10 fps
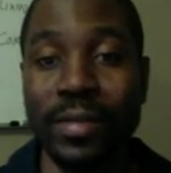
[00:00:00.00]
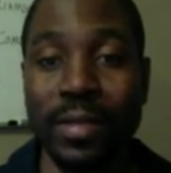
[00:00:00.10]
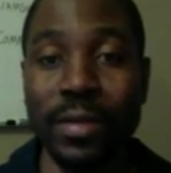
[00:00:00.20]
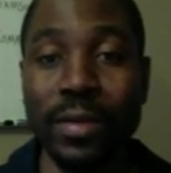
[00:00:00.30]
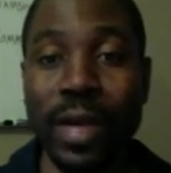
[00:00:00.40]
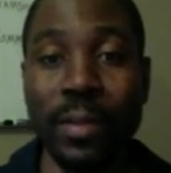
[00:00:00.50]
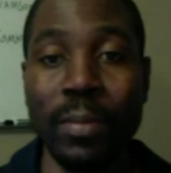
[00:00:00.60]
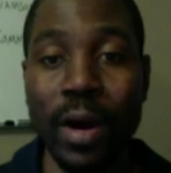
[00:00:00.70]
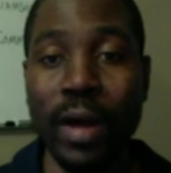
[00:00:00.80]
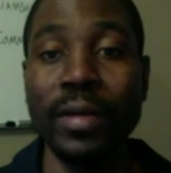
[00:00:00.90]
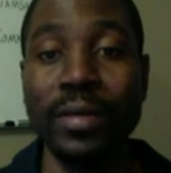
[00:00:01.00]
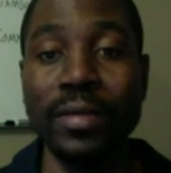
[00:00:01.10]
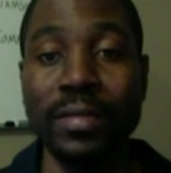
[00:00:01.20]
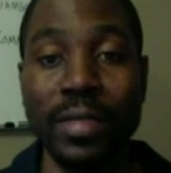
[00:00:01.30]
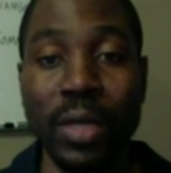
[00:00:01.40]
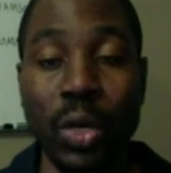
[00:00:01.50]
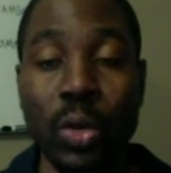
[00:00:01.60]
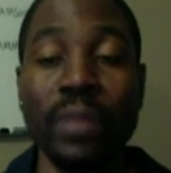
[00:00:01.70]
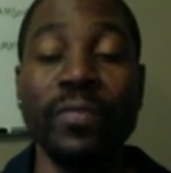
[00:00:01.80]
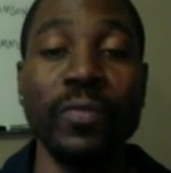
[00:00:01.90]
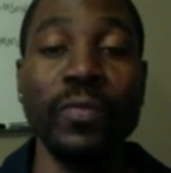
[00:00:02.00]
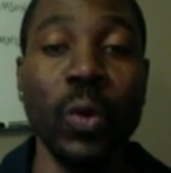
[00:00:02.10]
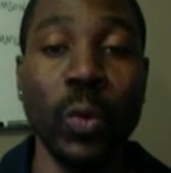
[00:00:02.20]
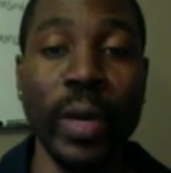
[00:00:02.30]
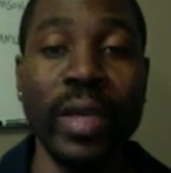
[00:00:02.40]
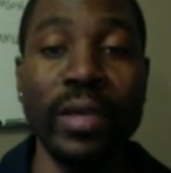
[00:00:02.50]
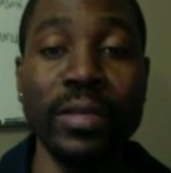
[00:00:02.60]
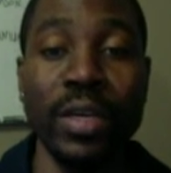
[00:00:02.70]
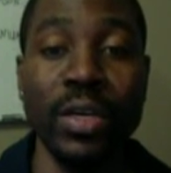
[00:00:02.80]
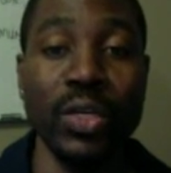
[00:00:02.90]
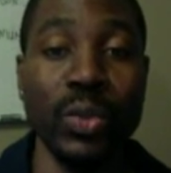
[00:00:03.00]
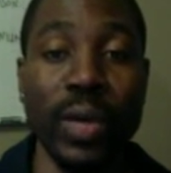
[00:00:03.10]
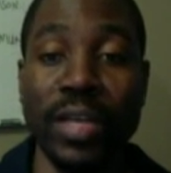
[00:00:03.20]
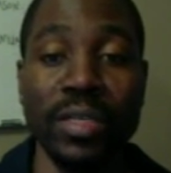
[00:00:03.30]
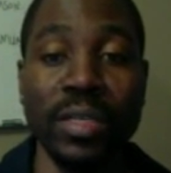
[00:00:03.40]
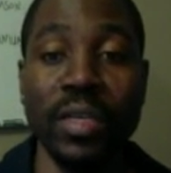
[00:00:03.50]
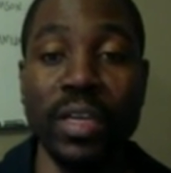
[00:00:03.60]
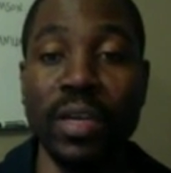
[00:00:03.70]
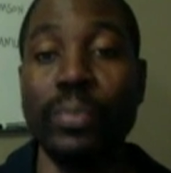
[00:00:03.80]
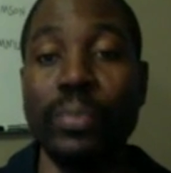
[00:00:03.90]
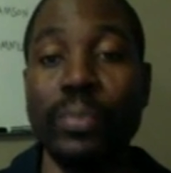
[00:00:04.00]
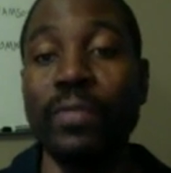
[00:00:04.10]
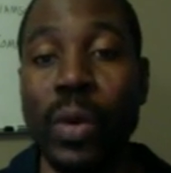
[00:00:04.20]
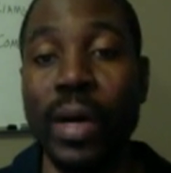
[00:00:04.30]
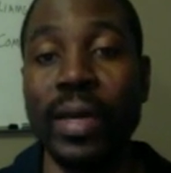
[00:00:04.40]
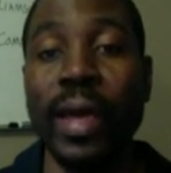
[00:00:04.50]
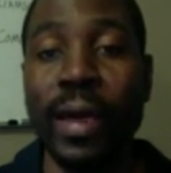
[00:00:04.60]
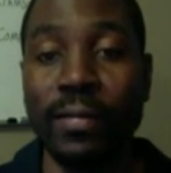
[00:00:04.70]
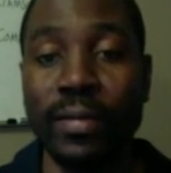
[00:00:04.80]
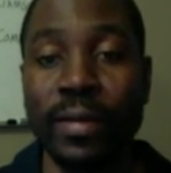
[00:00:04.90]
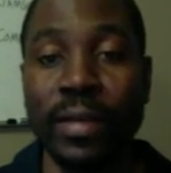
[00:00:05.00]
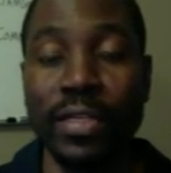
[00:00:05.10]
You know, and marketers, they're looking for ways to actually improve on what they have.